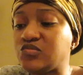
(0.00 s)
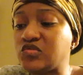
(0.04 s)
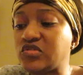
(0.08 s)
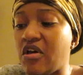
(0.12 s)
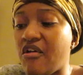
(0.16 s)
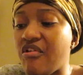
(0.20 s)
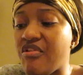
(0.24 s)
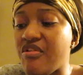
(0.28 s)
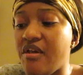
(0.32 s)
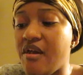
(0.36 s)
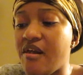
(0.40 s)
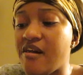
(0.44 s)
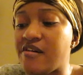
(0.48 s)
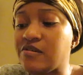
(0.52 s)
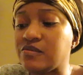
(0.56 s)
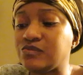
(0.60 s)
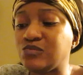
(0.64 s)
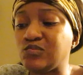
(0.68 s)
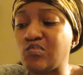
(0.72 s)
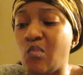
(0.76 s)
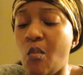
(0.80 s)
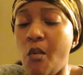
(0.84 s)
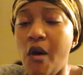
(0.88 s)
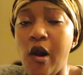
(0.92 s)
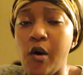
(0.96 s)
And
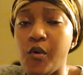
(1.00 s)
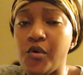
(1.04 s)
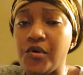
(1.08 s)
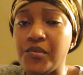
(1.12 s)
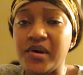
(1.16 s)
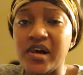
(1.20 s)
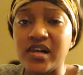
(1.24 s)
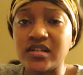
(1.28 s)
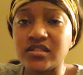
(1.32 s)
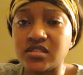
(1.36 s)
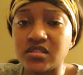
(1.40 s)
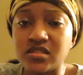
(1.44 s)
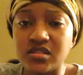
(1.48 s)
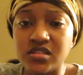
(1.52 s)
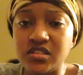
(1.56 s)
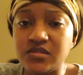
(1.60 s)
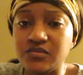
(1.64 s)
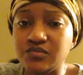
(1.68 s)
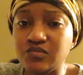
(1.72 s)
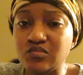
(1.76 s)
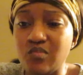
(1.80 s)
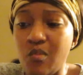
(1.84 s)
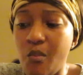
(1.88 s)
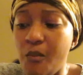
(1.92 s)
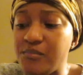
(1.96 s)
then I went back to
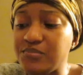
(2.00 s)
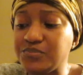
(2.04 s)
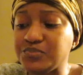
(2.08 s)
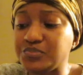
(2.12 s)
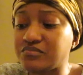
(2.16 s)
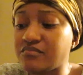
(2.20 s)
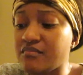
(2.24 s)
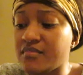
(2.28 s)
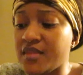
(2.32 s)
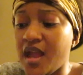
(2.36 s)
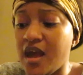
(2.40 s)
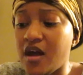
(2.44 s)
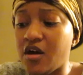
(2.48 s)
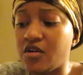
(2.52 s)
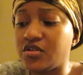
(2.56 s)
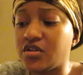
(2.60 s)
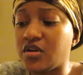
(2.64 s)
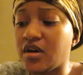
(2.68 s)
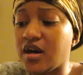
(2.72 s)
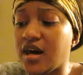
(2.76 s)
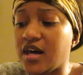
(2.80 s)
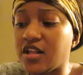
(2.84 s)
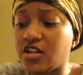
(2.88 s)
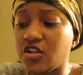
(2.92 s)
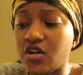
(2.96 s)
sleep. I don't
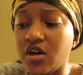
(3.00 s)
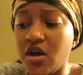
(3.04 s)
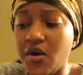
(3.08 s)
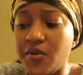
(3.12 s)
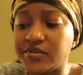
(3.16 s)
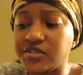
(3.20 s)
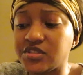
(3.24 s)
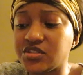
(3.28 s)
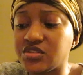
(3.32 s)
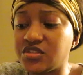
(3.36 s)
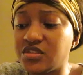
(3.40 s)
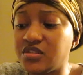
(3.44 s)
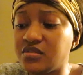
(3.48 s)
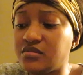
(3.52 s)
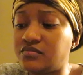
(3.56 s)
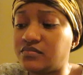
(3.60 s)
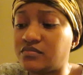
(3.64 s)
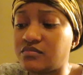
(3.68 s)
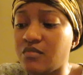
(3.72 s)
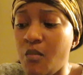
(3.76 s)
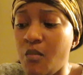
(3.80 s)
know how long I was asleep,